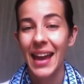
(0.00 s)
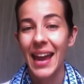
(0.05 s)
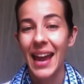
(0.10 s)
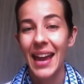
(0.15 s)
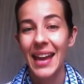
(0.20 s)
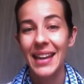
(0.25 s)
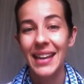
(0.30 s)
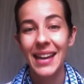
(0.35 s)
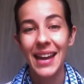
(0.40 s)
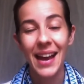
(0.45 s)

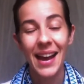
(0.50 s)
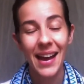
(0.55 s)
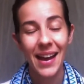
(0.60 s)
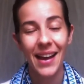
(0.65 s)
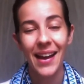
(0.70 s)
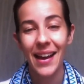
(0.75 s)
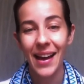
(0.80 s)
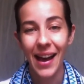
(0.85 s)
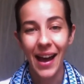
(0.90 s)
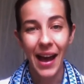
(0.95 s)
And
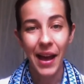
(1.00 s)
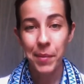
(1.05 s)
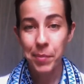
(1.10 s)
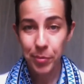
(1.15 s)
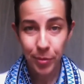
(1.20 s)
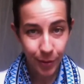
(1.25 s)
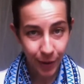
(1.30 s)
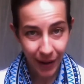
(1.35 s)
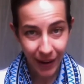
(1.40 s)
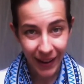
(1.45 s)
I
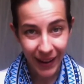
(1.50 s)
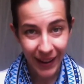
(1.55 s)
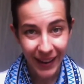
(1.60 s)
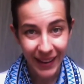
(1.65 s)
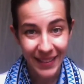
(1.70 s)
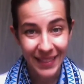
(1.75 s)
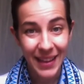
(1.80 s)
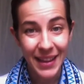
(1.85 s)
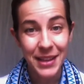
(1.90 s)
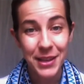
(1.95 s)
pray
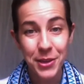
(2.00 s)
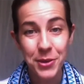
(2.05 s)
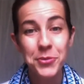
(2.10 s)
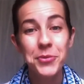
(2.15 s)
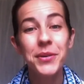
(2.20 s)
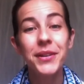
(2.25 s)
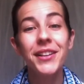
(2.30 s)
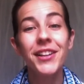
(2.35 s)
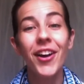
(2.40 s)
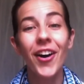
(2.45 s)
that you
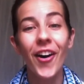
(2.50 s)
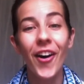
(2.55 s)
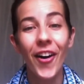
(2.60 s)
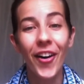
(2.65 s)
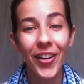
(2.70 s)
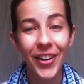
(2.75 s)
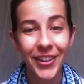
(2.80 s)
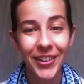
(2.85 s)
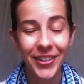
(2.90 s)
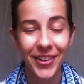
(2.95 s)
will
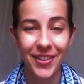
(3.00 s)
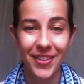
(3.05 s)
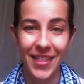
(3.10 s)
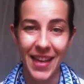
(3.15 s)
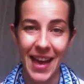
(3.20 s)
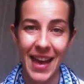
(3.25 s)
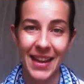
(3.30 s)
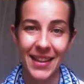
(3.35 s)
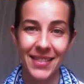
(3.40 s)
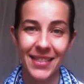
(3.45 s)
honor
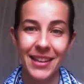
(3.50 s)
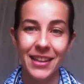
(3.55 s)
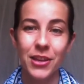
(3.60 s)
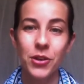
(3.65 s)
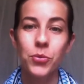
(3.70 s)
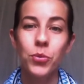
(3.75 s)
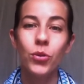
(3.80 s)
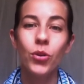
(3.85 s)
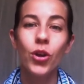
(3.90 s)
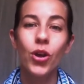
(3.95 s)
that, that you
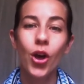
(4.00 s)
will